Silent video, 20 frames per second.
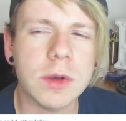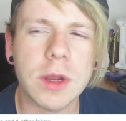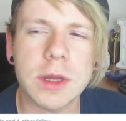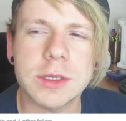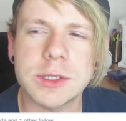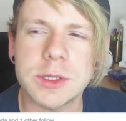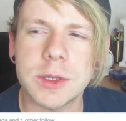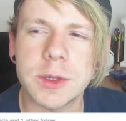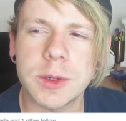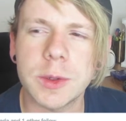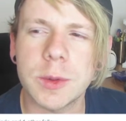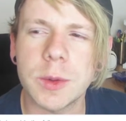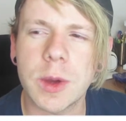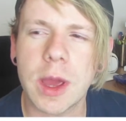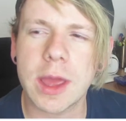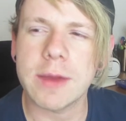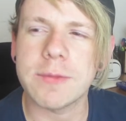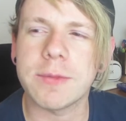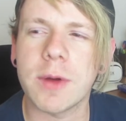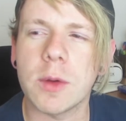would I do
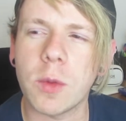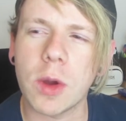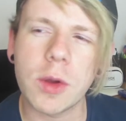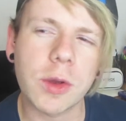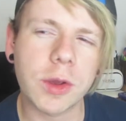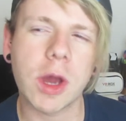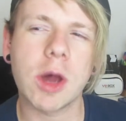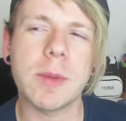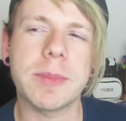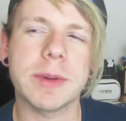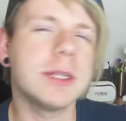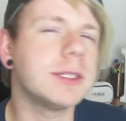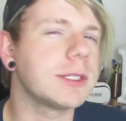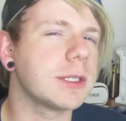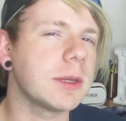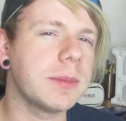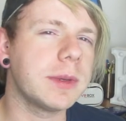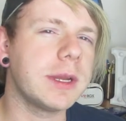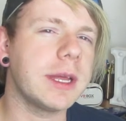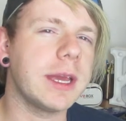if I woke up and
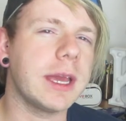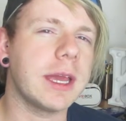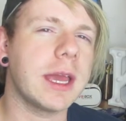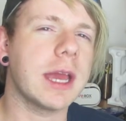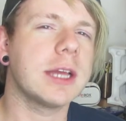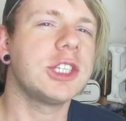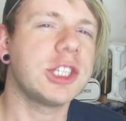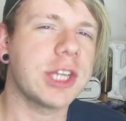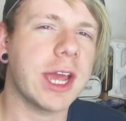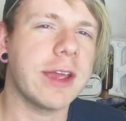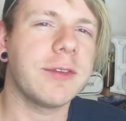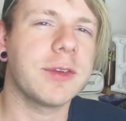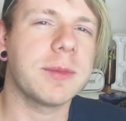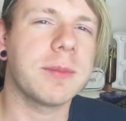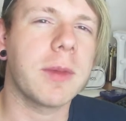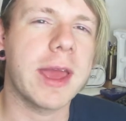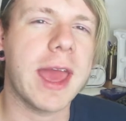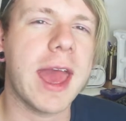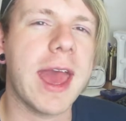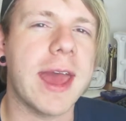somebody shaved
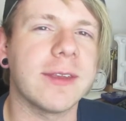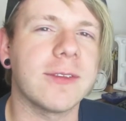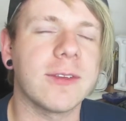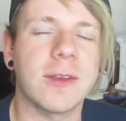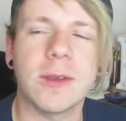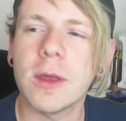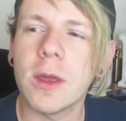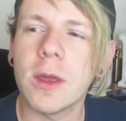my head?